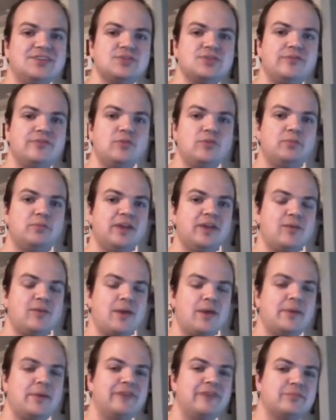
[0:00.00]
so if you play
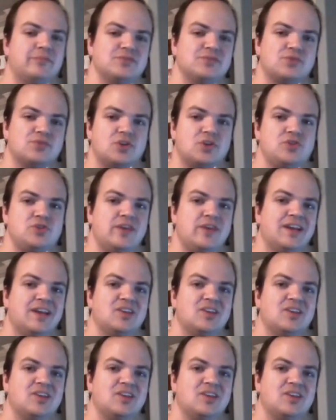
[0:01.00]
Waymon from a source, you then get to